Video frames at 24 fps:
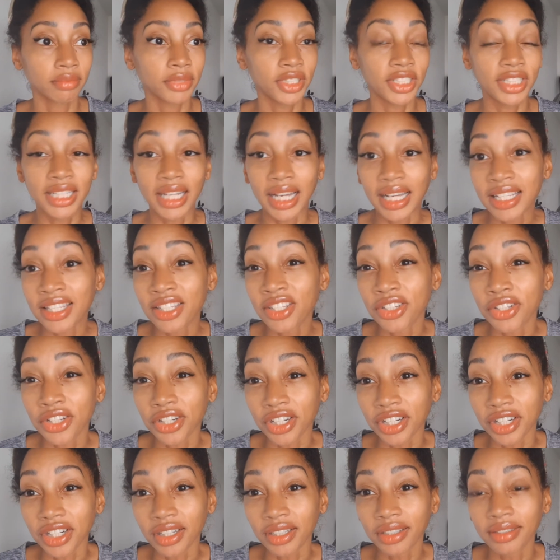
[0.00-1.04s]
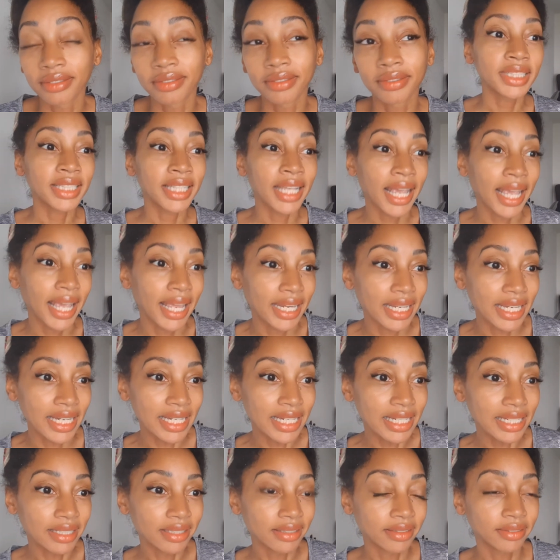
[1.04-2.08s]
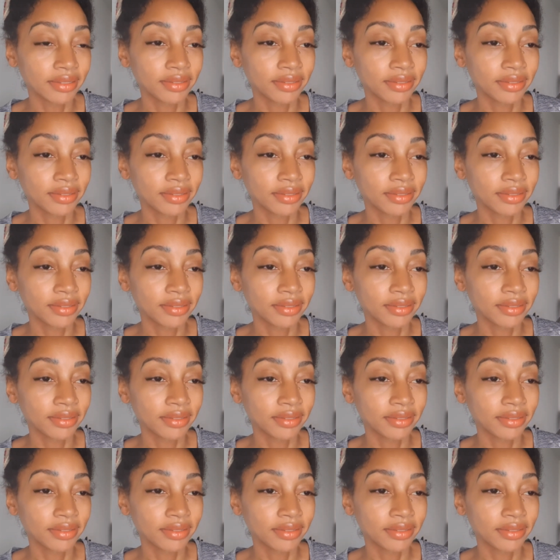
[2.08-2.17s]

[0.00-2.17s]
duster, teddy,